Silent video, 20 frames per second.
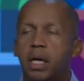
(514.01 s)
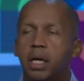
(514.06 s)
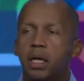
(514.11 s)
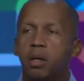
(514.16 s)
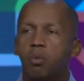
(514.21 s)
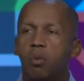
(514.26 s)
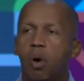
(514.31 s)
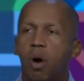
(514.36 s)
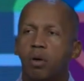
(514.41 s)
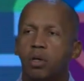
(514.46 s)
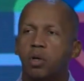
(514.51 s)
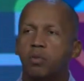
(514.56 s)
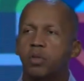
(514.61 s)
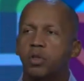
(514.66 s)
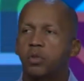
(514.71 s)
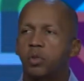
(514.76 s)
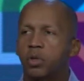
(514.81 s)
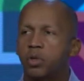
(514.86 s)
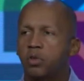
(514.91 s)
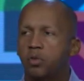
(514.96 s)
He walked over
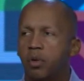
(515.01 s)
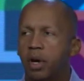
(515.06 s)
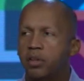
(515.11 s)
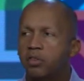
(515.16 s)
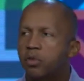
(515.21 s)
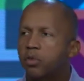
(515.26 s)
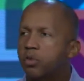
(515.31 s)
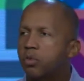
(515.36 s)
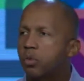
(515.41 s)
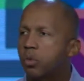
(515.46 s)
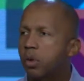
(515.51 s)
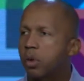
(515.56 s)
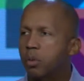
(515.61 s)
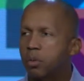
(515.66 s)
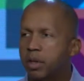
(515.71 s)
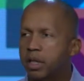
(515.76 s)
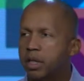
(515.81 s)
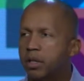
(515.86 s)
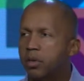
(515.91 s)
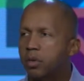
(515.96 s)
to a dresser drawer
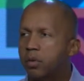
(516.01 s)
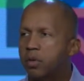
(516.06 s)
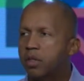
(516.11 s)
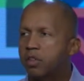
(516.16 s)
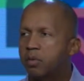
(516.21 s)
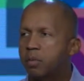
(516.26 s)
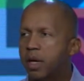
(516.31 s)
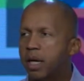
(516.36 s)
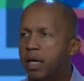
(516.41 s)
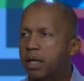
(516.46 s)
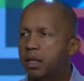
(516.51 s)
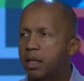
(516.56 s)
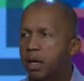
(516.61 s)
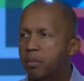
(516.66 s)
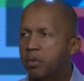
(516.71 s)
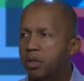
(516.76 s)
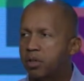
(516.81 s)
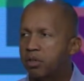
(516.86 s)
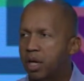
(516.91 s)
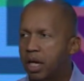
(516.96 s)
where he knew this man
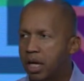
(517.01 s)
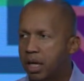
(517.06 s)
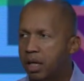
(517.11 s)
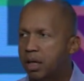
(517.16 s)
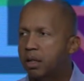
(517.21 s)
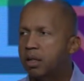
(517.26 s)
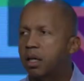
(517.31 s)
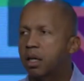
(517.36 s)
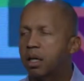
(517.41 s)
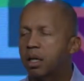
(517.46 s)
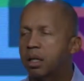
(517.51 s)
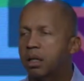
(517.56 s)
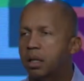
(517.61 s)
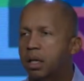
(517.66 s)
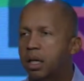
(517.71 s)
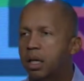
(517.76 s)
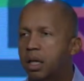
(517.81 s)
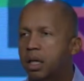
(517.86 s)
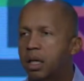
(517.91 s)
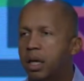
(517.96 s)
kept his handgun,
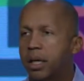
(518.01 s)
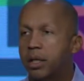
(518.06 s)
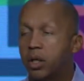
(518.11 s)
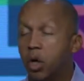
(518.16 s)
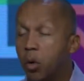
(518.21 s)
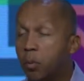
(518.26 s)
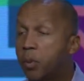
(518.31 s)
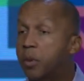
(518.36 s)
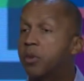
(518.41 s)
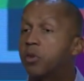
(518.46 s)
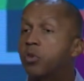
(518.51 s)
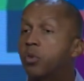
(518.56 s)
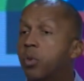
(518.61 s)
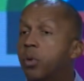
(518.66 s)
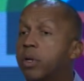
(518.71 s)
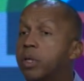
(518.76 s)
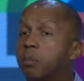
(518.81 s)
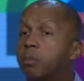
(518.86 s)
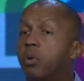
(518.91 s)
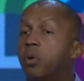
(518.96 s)
and he opened the
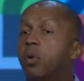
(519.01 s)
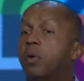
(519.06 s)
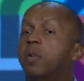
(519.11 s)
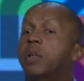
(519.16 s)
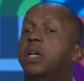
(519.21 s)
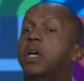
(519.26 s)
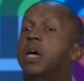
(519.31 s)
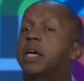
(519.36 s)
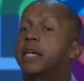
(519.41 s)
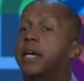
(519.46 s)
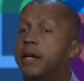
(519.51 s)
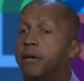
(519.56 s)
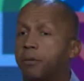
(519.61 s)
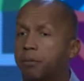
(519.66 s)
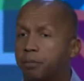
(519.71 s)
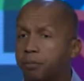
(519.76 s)
drawer and he pulled the gun out.